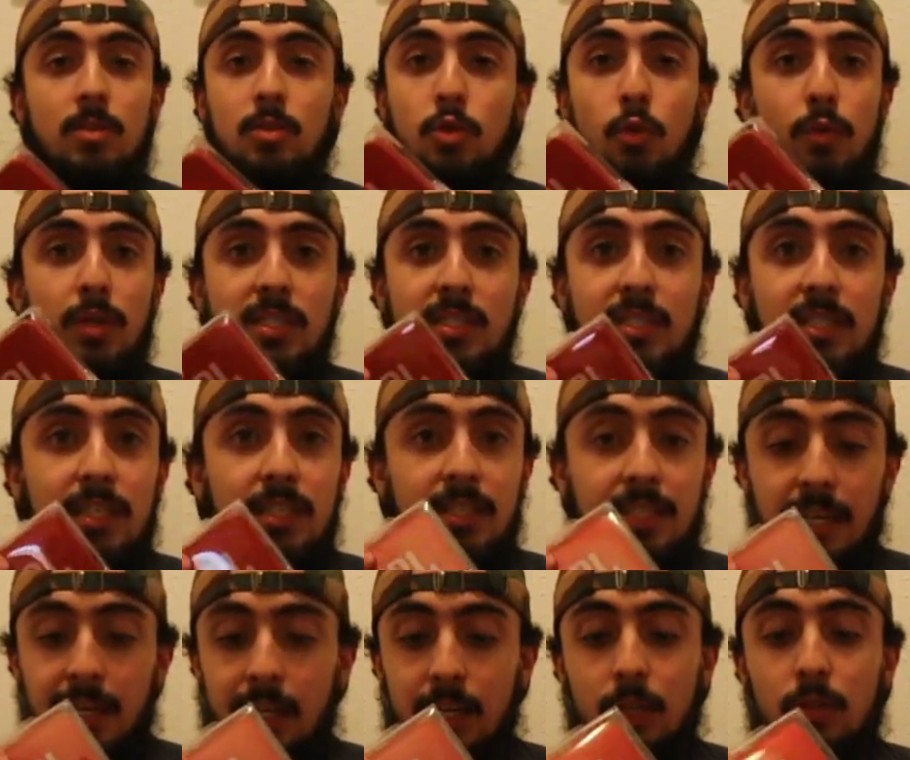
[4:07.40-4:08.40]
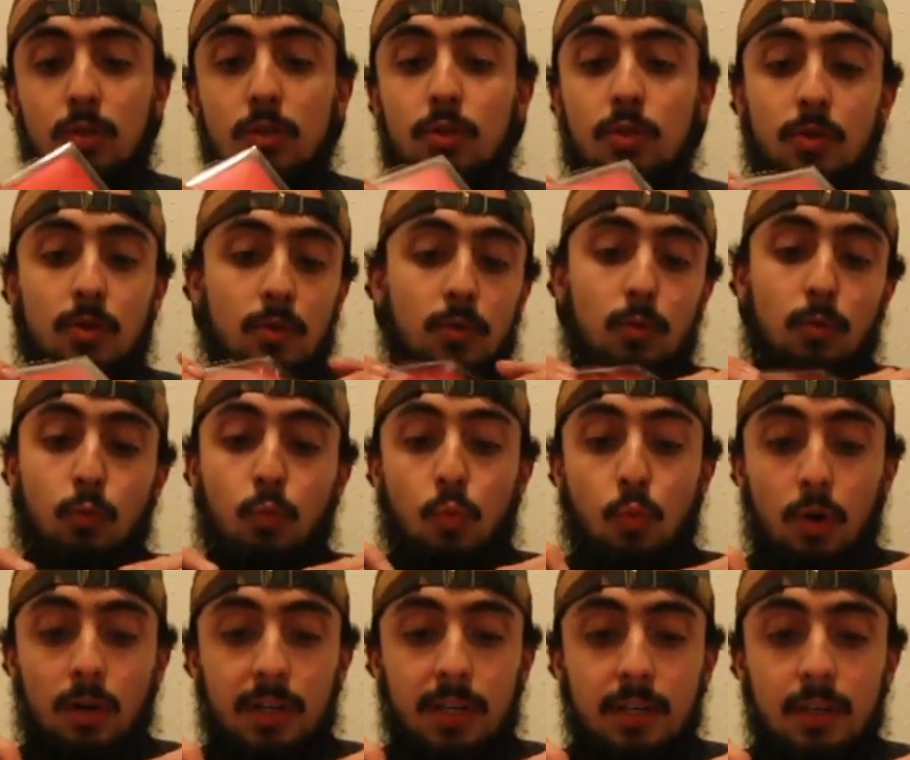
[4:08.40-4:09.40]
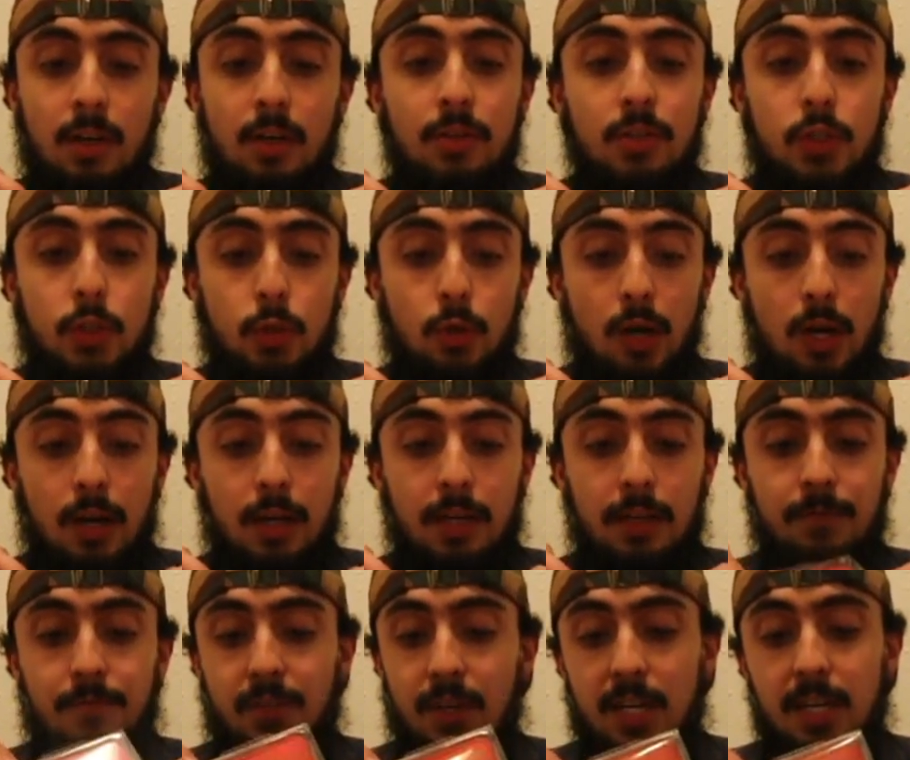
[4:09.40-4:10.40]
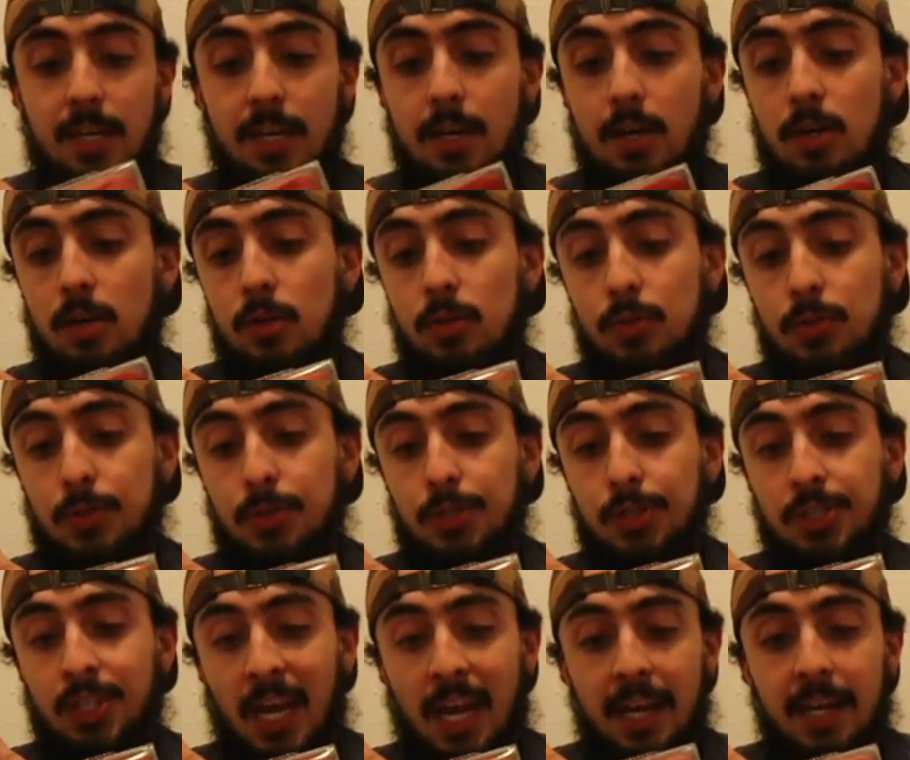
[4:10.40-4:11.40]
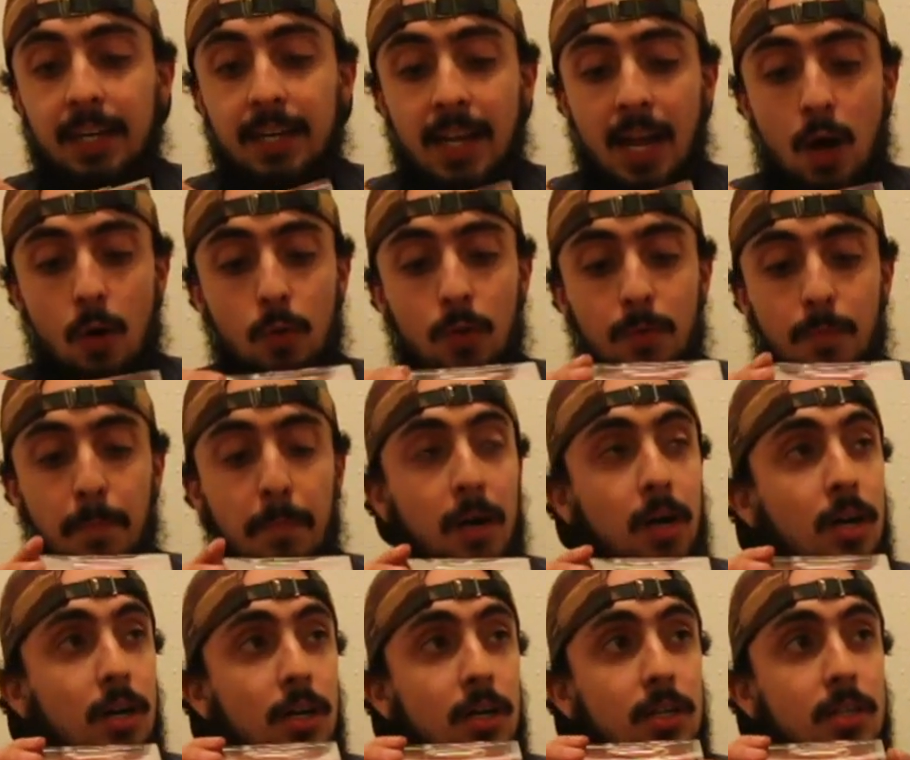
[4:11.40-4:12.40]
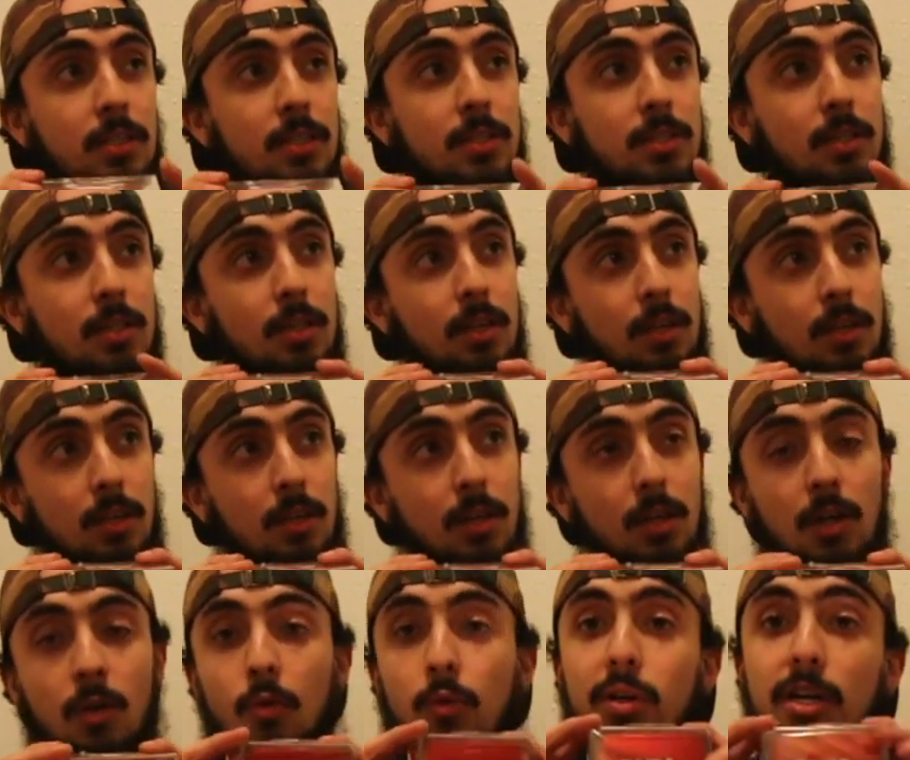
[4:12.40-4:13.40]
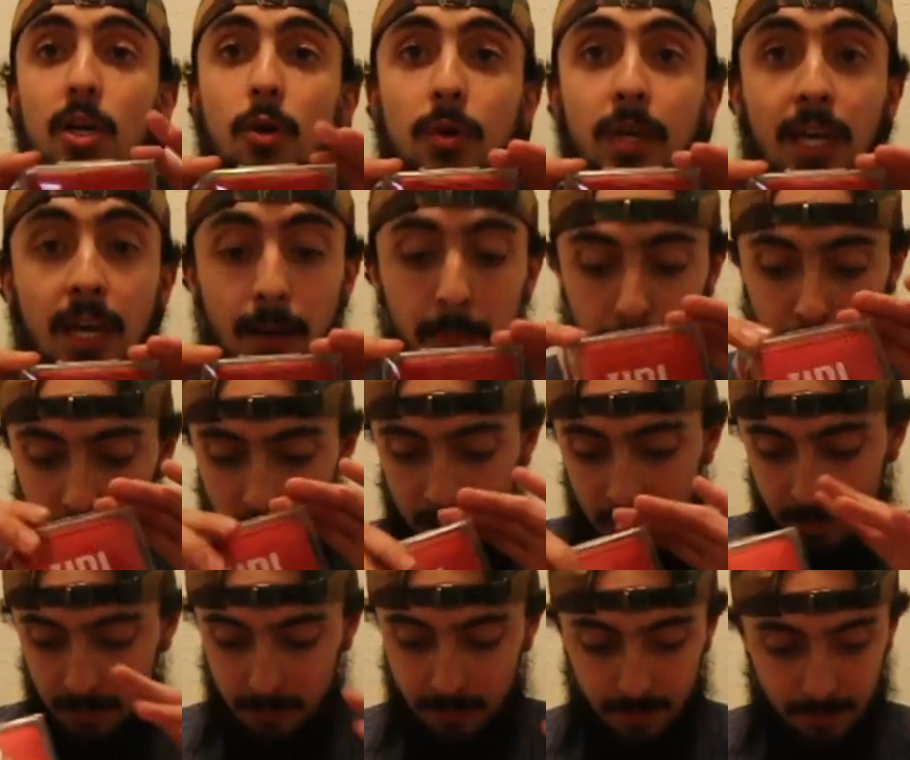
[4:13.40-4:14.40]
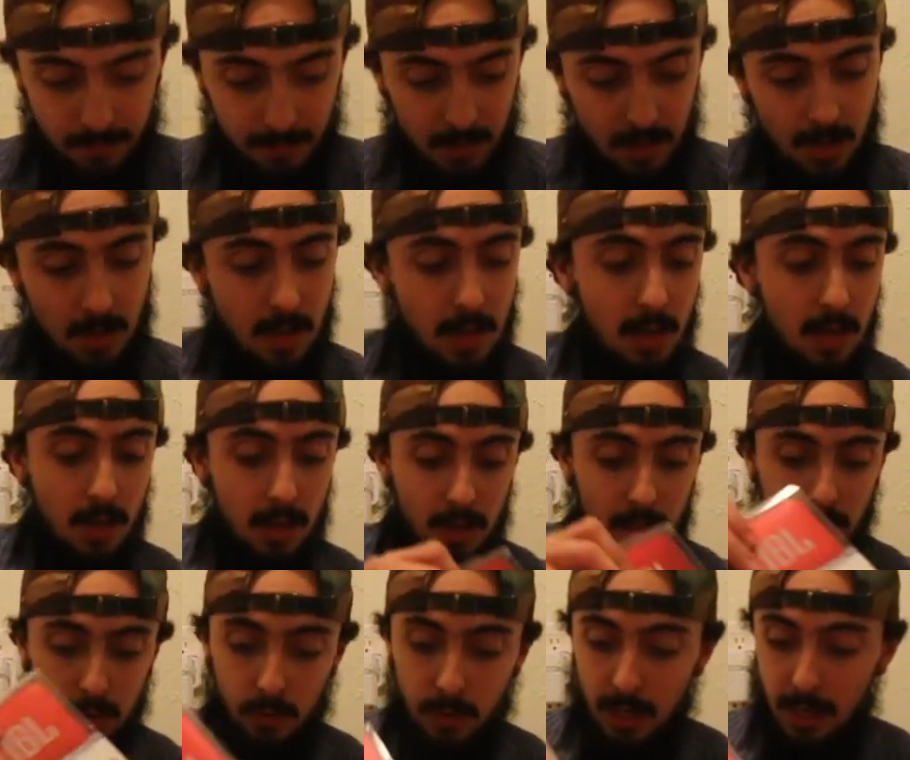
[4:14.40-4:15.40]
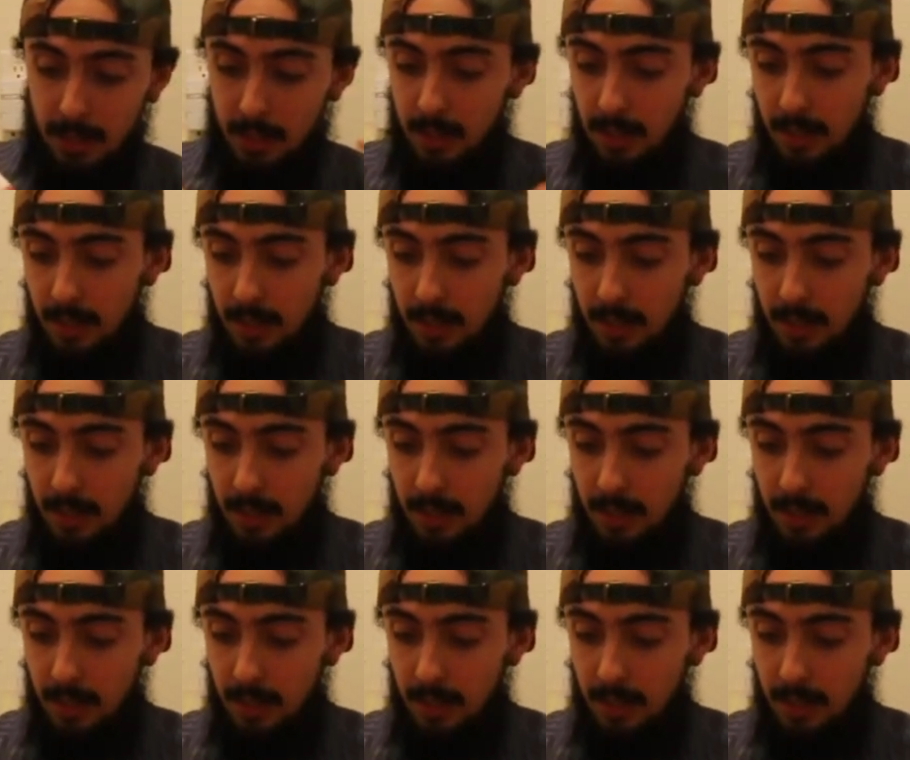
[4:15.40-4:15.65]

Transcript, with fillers: doing details or working on the truck and videos, or just hanging out with buds. Excellent. When we go camping. So we got